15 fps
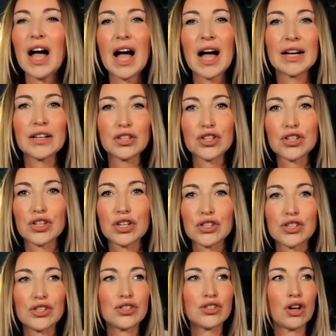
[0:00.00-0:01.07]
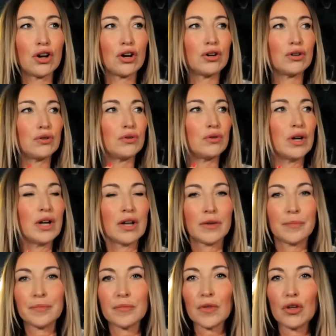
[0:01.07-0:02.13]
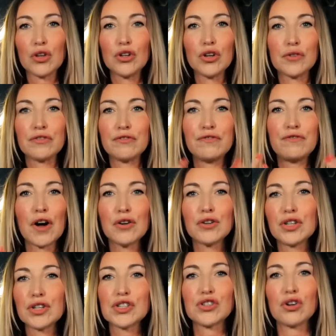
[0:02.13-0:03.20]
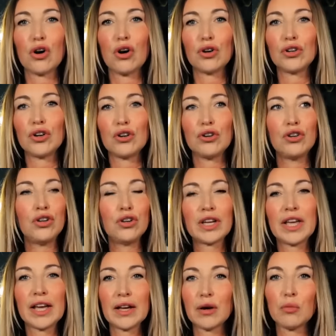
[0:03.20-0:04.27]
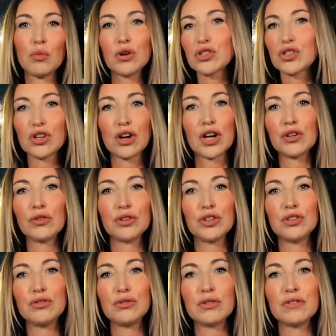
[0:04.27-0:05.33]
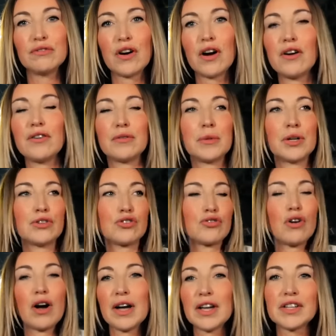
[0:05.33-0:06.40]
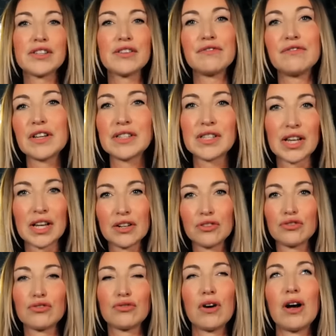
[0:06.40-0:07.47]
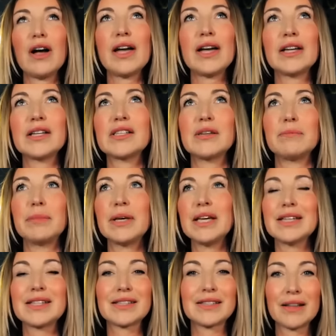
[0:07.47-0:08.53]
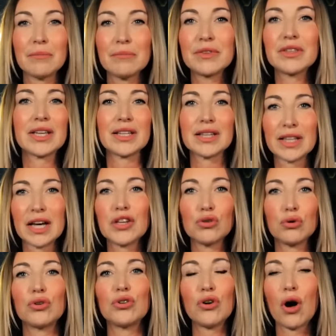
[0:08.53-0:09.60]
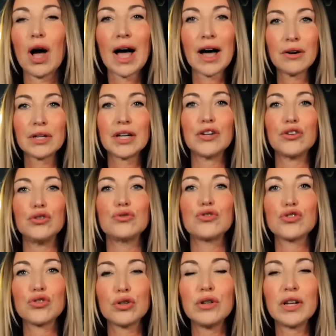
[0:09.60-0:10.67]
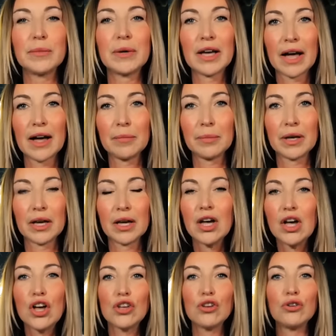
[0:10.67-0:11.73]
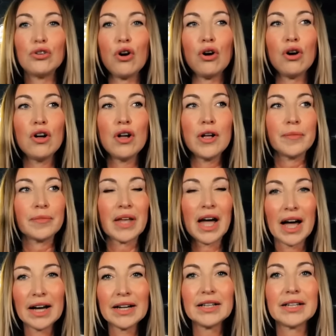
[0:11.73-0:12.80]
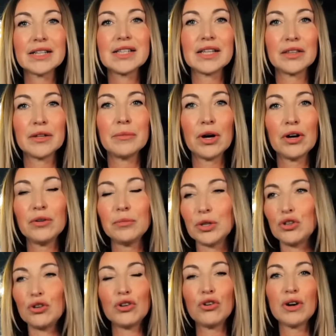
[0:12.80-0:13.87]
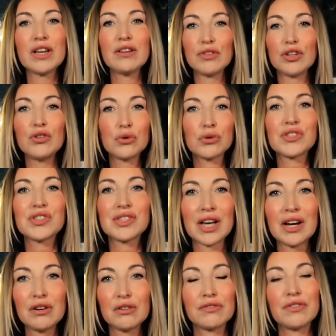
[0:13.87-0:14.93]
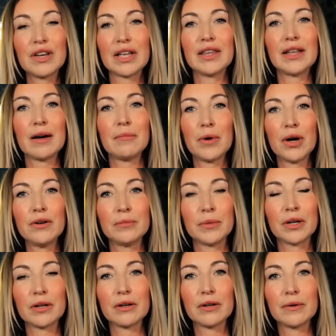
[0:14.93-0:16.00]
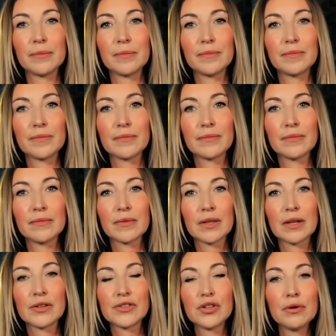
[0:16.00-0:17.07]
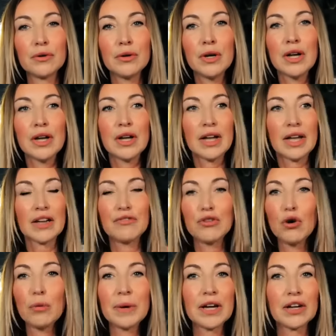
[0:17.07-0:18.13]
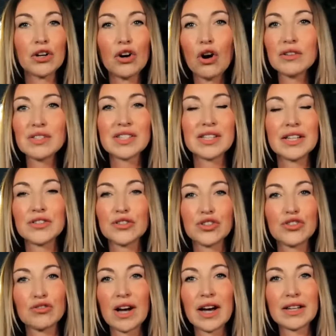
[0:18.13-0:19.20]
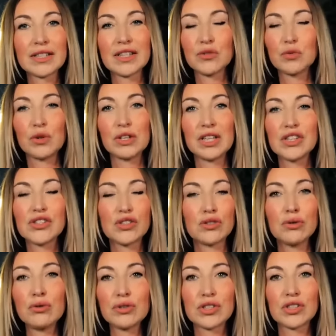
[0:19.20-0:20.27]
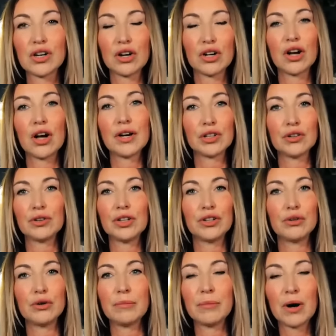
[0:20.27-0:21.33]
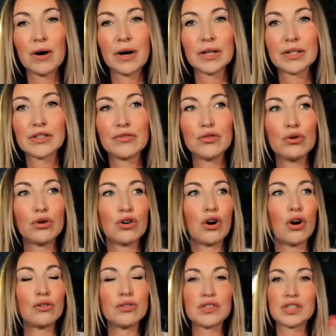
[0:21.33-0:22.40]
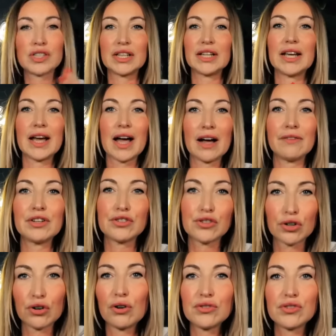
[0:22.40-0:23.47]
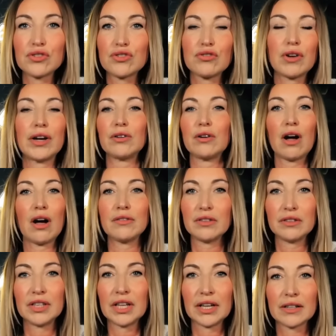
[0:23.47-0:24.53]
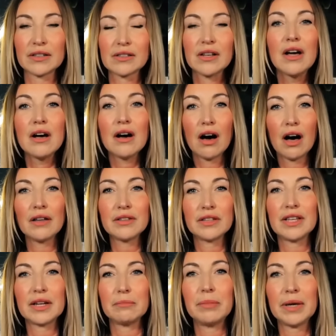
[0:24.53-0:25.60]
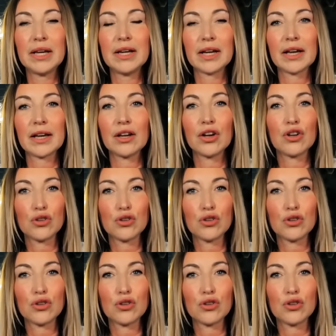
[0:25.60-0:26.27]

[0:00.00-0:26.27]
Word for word: anxious, so you know, focused on looking at what's going on in your environment, trying to fit in, trying to be something that you're not. How can you truly be happy? You're not anchored in the moment. You're not even yourself in that moment. So if you're being constantly distracted with these thoughts that are going on in your mind, if you're constantly having to concentrate on other things other than being